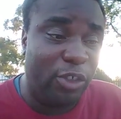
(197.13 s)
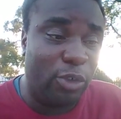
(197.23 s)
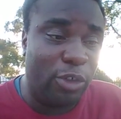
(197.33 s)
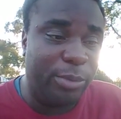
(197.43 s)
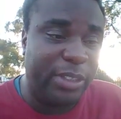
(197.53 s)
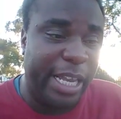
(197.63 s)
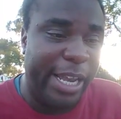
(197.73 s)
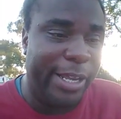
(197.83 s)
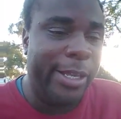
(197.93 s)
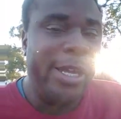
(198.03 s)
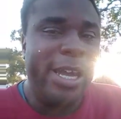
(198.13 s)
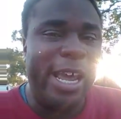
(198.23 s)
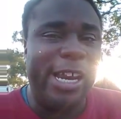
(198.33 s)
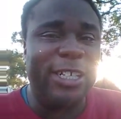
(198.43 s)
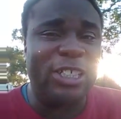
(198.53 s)
You know what I'm saying?
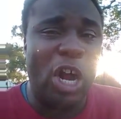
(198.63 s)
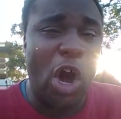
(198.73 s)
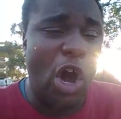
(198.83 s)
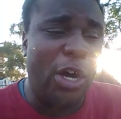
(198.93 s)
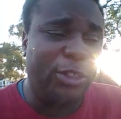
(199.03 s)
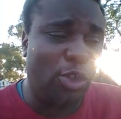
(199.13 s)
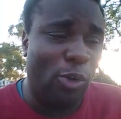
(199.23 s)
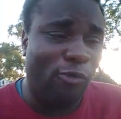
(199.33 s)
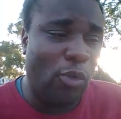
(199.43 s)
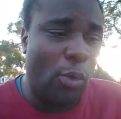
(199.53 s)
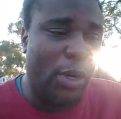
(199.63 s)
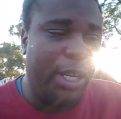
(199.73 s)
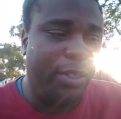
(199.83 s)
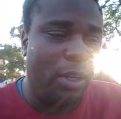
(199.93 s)
And it's hard to avoid